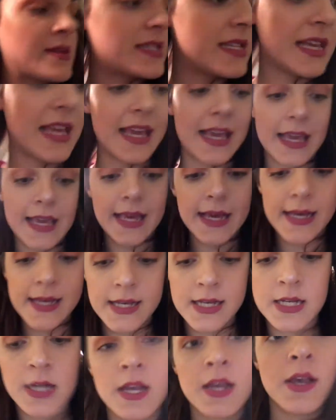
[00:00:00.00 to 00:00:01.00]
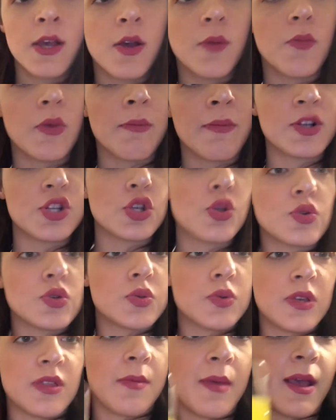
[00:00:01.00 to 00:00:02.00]
my tea, bring my
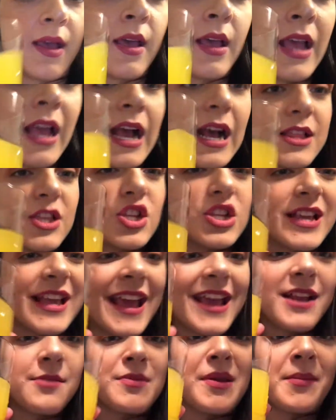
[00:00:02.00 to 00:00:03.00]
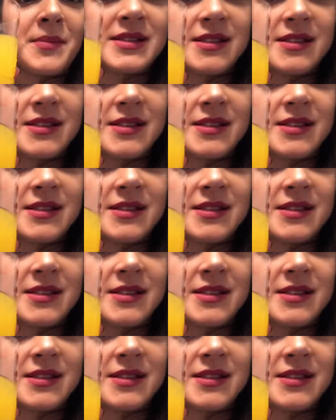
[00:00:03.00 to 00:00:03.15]
juice with me. I literally get in, make